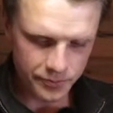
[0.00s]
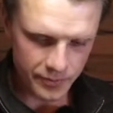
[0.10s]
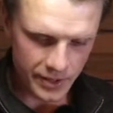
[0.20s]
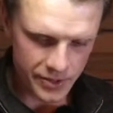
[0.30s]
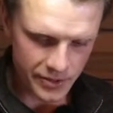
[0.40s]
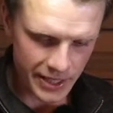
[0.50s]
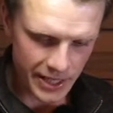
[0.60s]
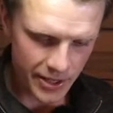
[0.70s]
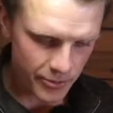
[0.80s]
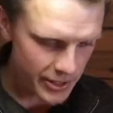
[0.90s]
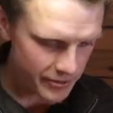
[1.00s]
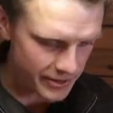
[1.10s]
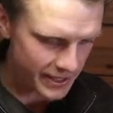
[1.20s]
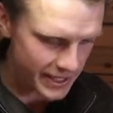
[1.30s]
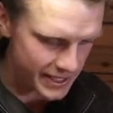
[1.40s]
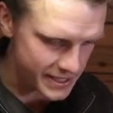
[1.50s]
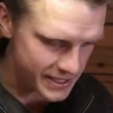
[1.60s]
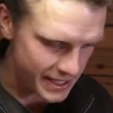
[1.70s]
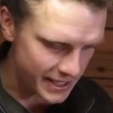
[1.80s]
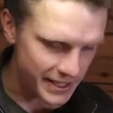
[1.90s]
so that I know where everything is,
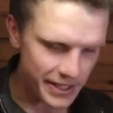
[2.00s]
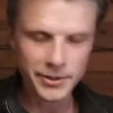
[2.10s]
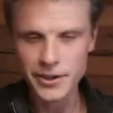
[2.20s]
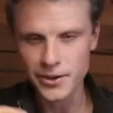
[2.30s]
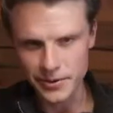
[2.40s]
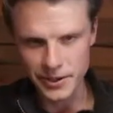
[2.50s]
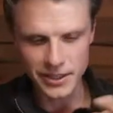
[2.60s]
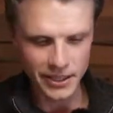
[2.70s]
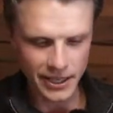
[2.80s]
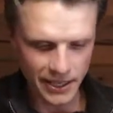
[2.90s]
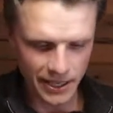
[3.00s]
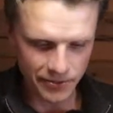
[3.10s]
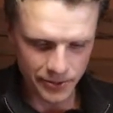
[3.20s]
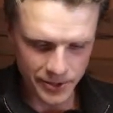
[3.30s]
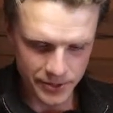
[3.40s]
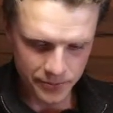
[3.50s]
and then we can go in again afterwards.